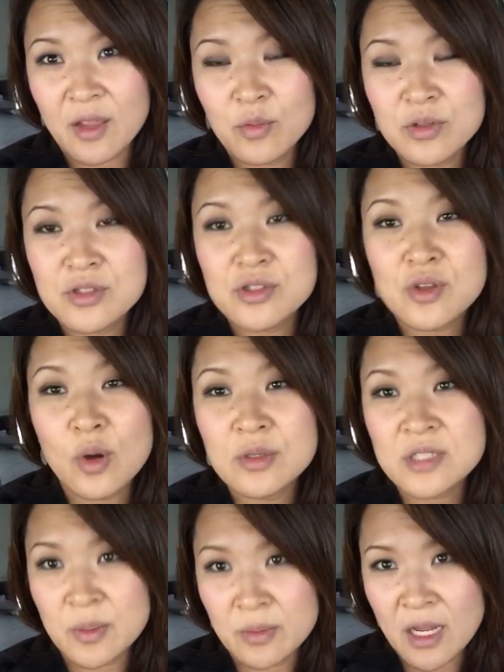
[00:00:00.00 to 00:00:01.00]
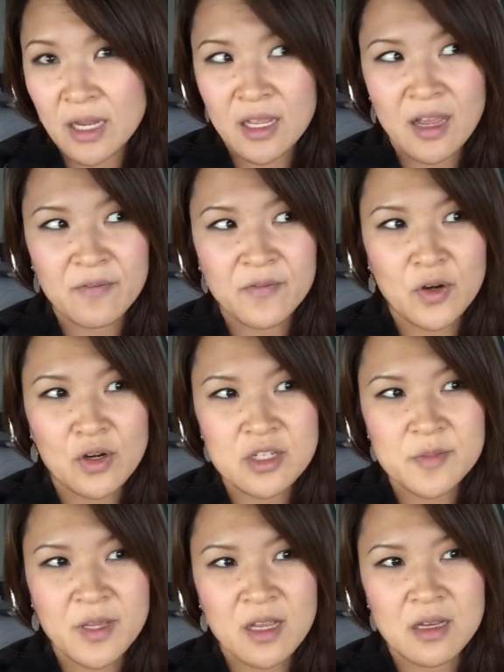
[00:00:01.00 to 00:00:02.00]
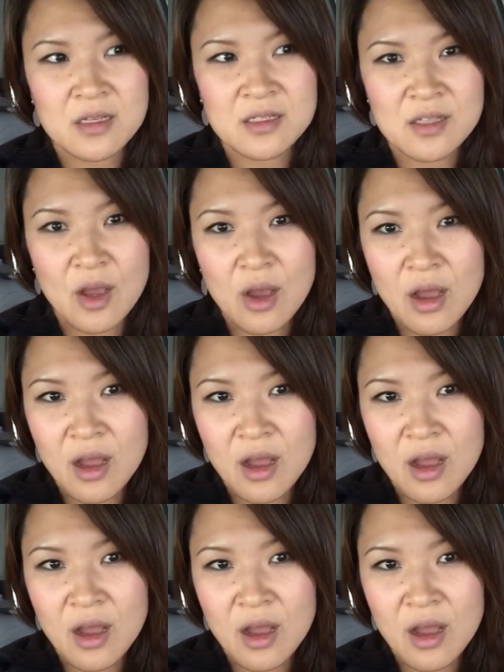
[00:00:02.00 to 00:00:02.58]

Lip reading: It was so intimidating at first, because